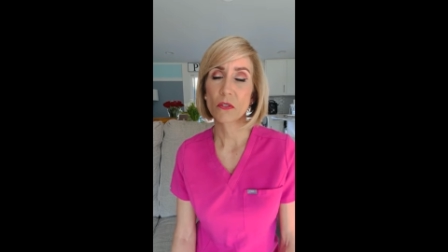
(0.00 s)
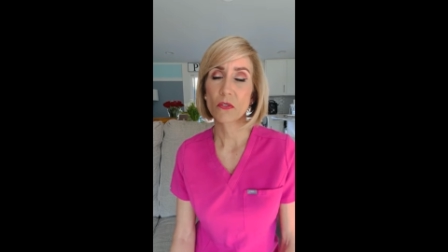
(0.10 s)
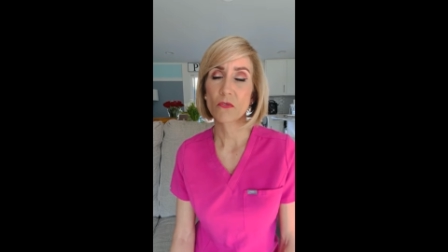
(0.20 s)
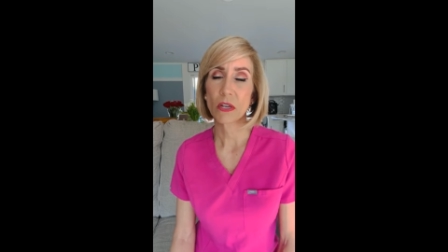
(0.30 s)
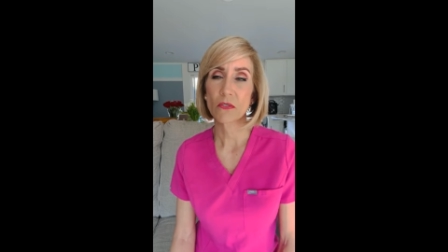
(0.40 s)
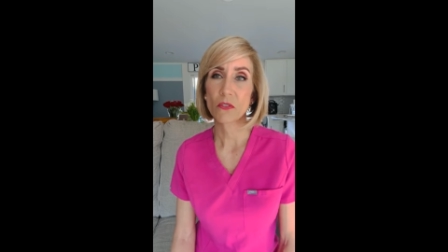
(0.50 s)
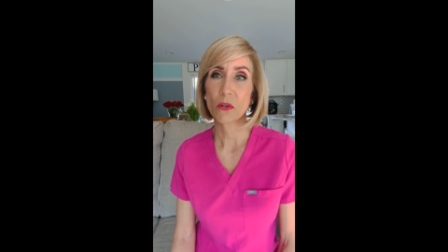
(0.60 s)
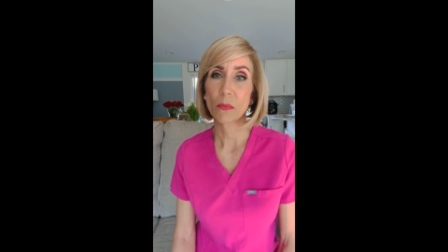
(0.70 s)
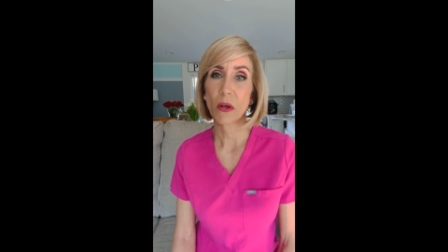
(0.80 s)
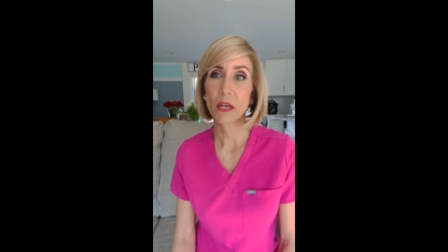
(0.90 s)
stress in your
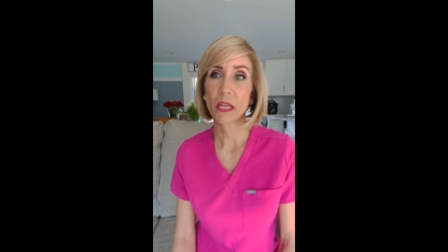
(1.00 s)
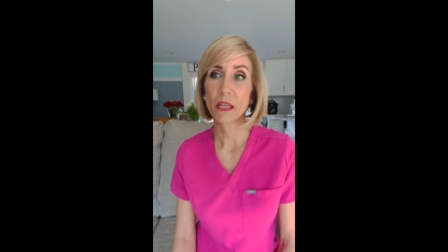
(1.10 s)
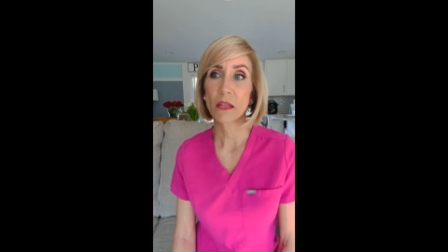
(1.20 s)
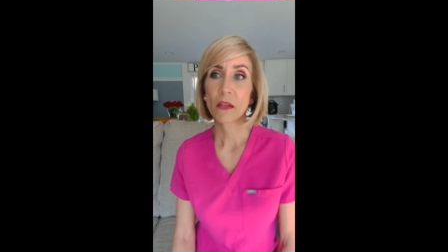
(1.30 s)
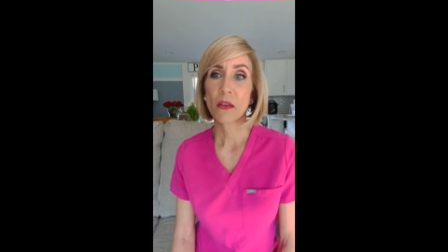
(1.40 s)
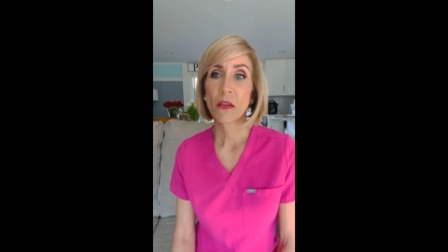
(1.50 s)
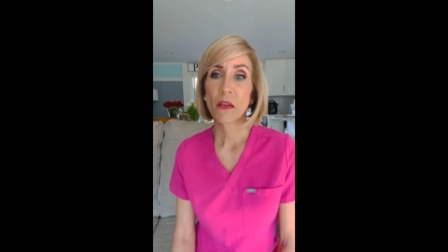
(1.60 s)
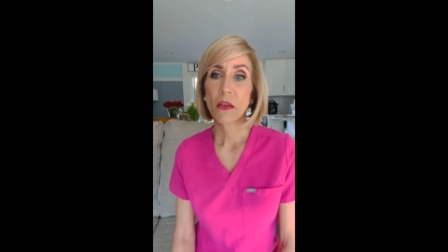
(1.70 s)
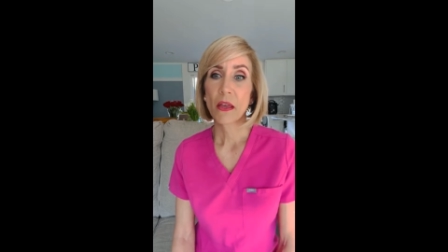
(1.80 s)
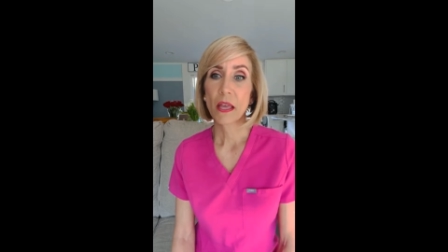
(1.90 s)
body.
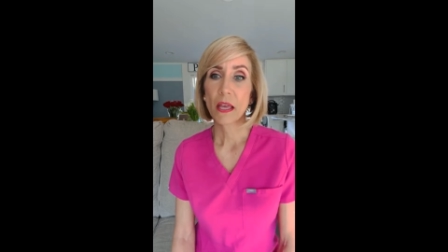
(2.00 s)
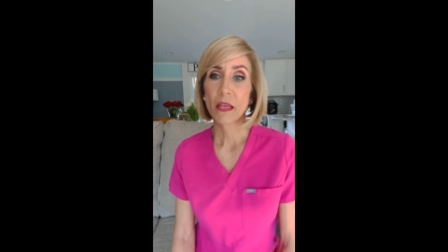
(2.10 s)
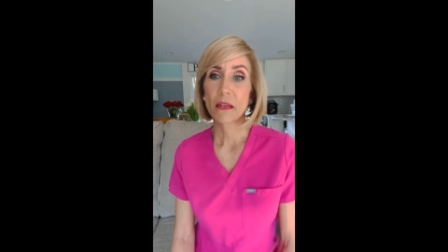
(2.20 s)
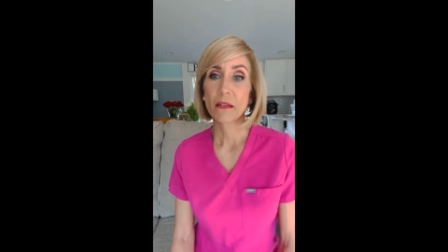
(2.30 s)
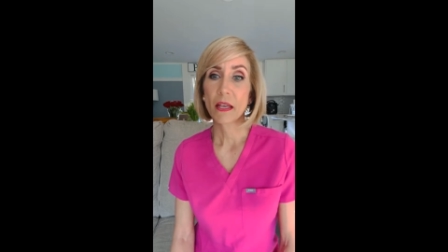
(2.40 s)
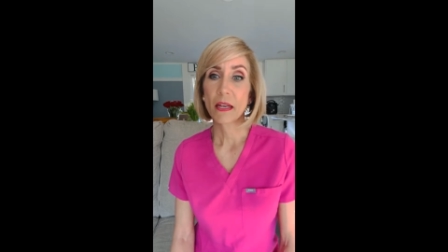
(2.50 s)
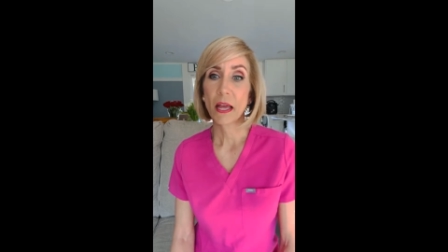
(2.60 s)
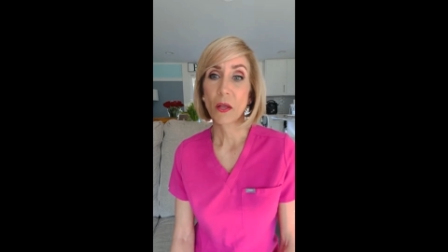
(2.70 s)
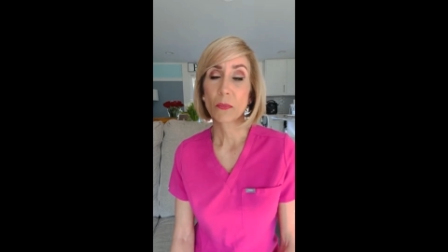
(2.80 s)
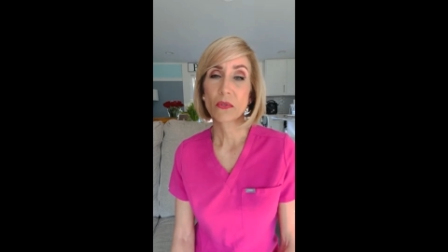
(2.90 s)
And it
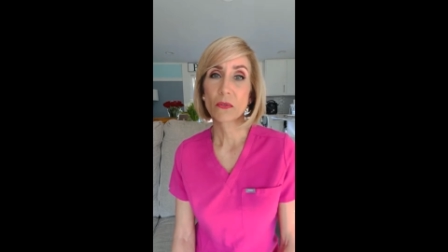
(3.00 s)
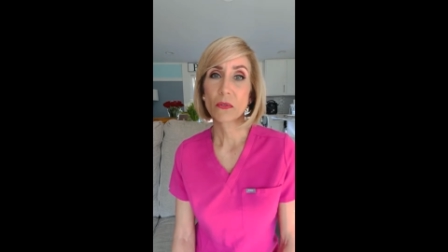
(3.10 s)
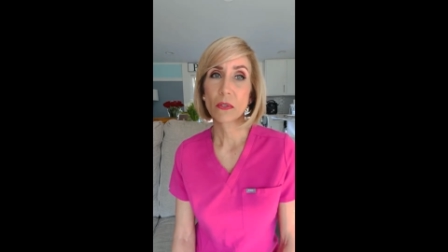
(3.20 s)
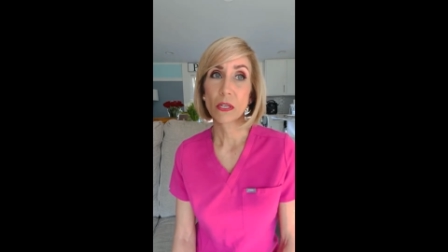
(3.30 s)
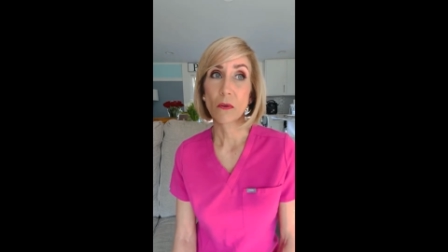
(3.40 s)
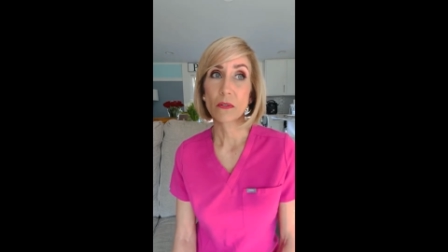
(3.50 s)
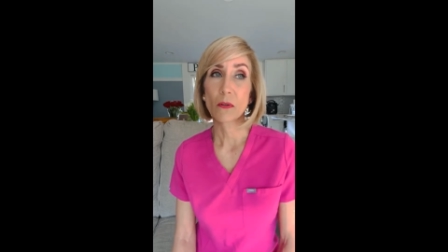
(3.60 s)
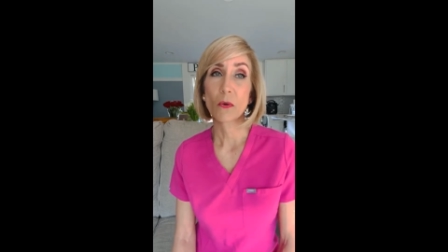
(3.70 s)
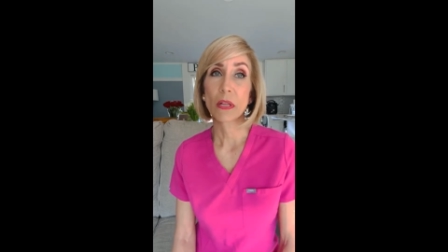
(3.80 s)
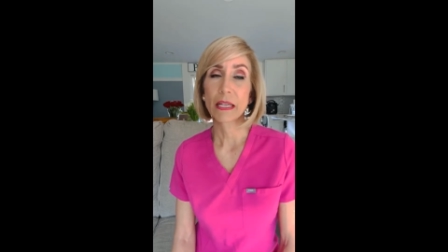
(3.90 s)
helps, you know, it's
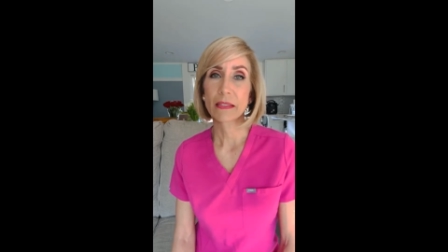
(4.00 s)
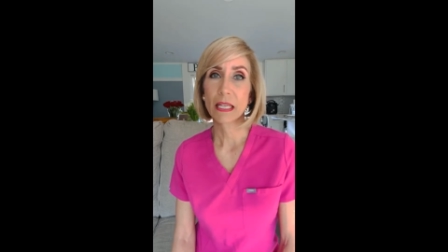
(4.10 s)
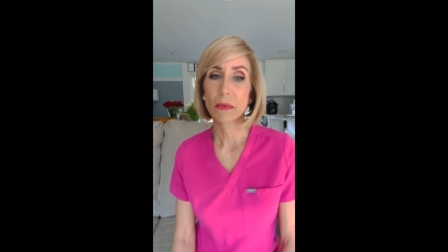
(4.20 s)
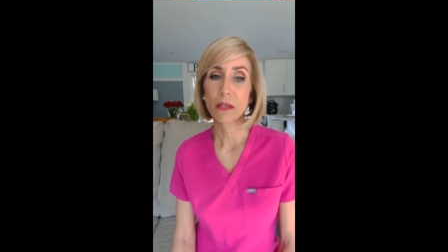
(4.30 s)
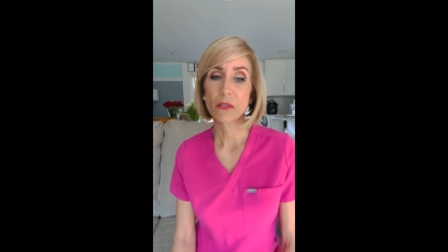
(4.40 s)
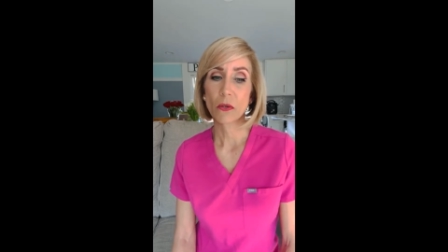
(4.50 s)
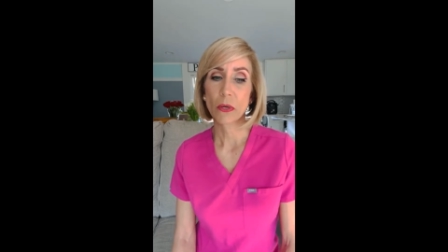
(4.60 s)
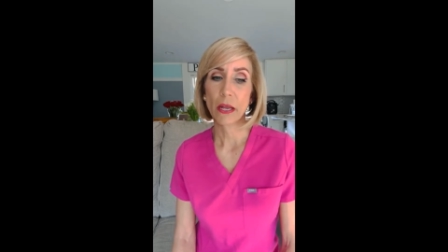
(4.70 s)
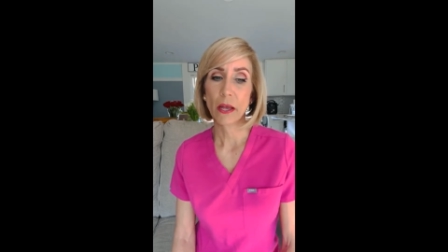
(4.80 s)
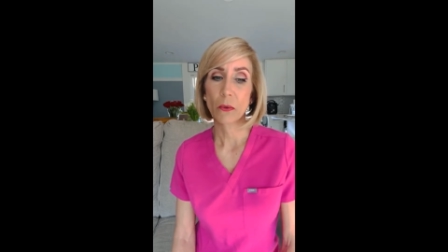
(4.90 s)
low glycemic, so it
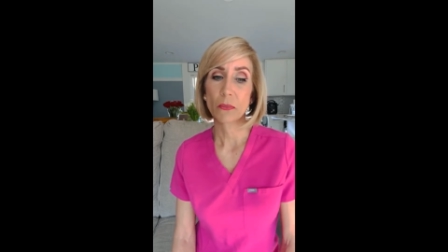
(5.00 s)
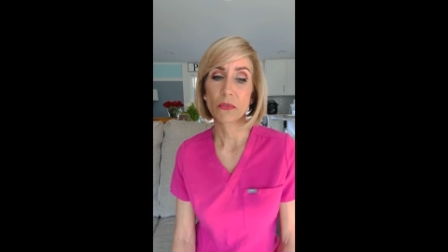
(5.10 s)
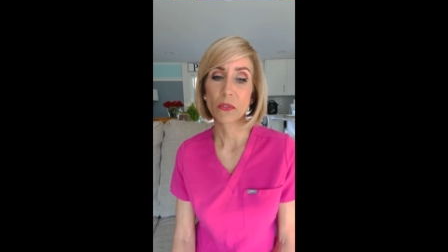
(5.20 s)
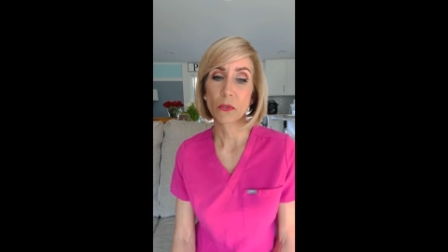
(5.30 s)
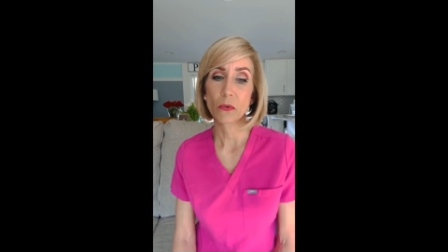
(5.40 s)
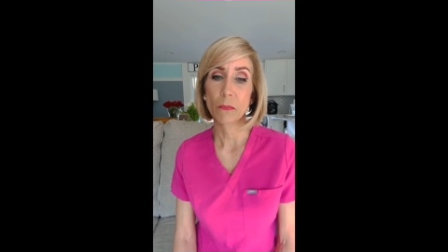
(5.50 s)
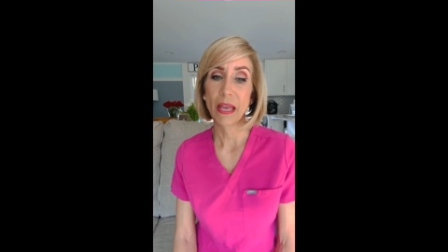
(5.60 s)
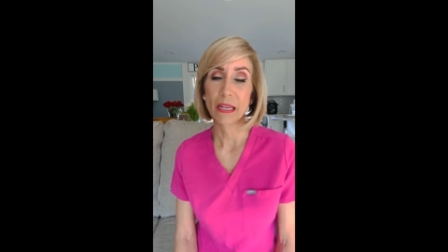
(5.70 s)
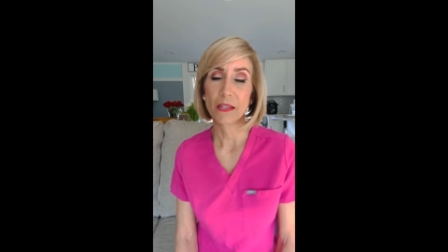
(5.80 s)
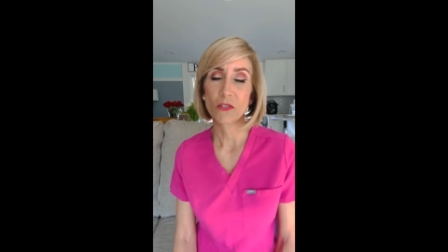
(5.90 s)
helps you
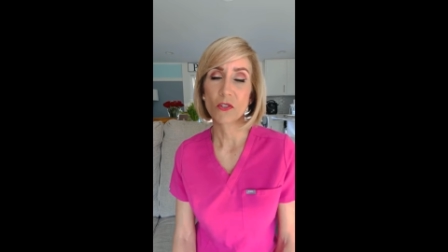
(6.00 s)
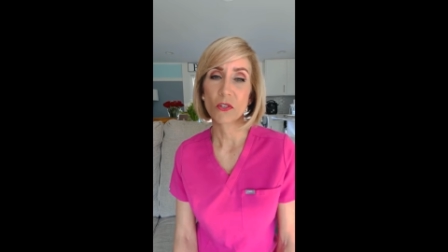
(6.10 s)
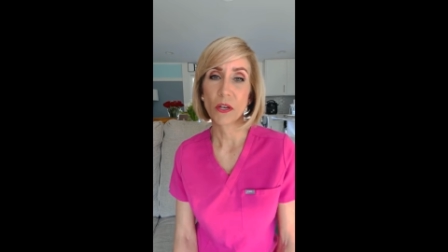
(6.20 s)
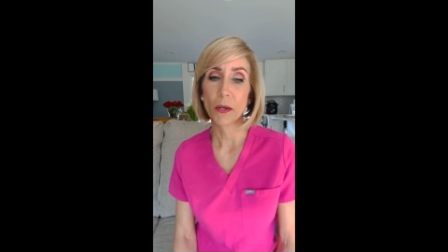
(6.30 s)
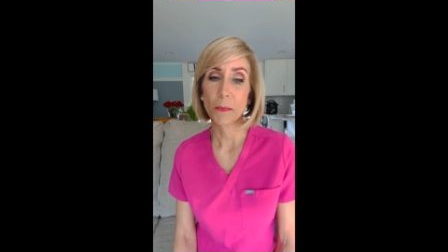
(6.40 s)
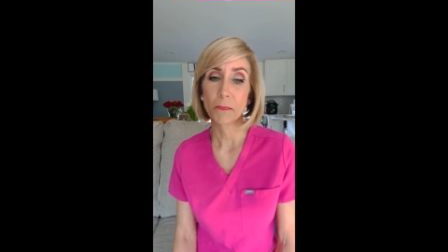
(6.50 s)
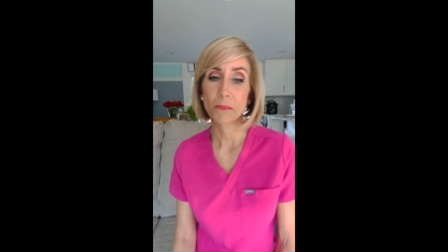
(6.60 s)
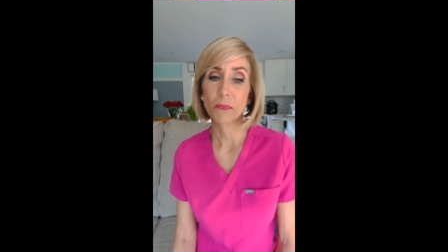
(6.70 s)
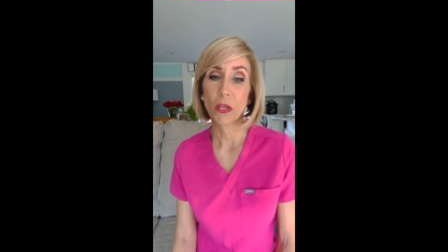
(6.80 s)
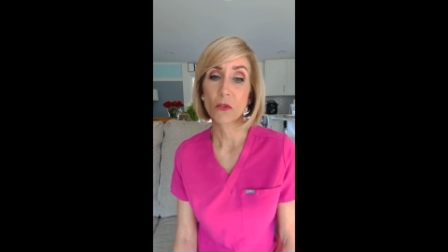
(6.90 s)
manage um,
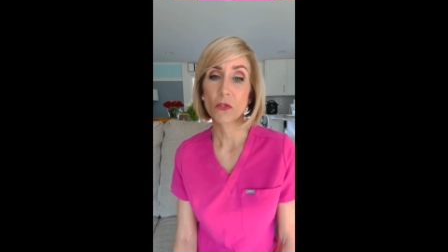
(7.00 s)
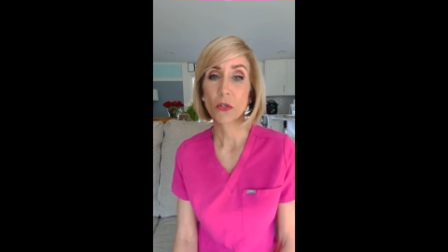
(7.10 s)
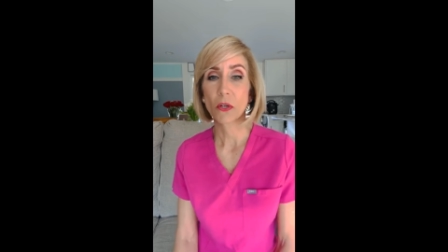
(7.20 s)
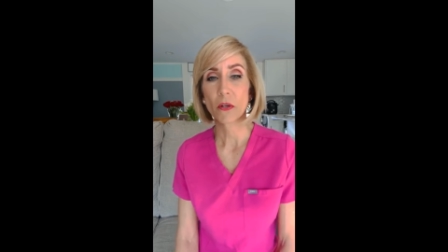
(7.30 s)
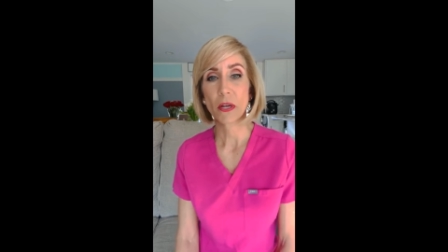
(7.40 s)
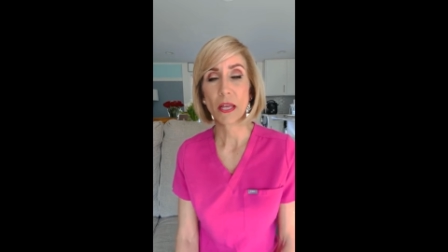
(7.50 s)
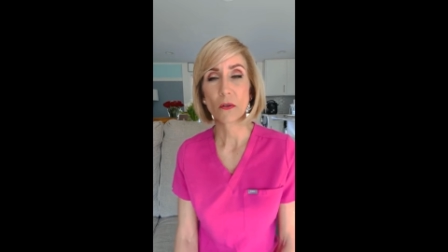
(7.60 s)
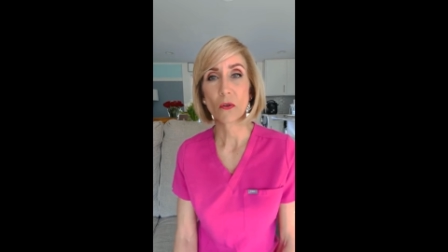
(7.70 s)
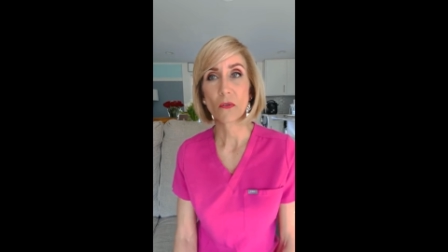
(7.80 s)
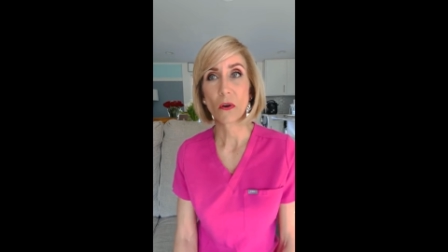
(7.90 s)
sugar and
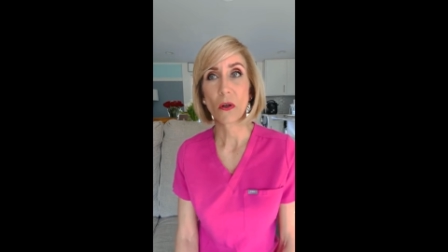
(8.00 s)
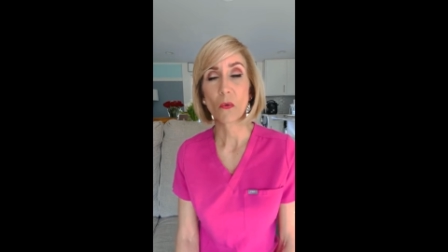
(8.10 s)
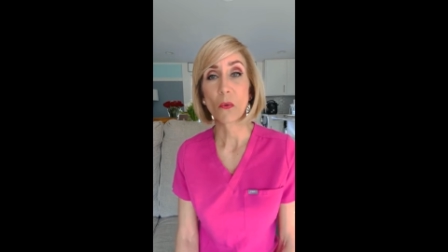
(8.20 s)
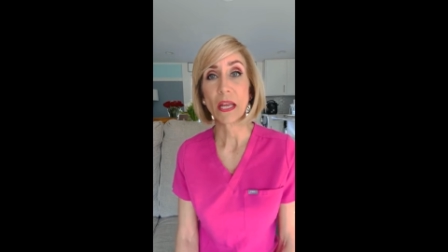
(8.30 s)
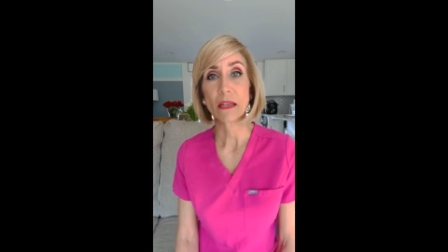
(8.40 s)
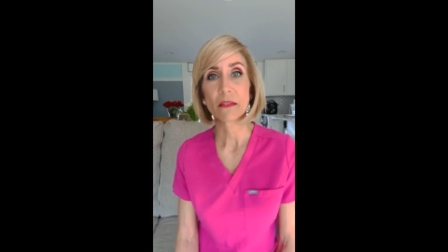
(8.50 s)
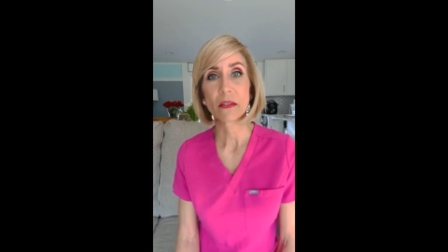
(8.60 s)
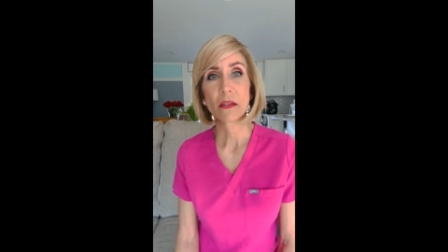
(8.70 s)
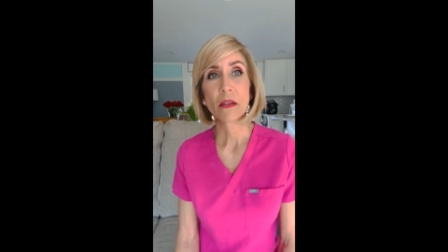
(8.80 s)
overall weight.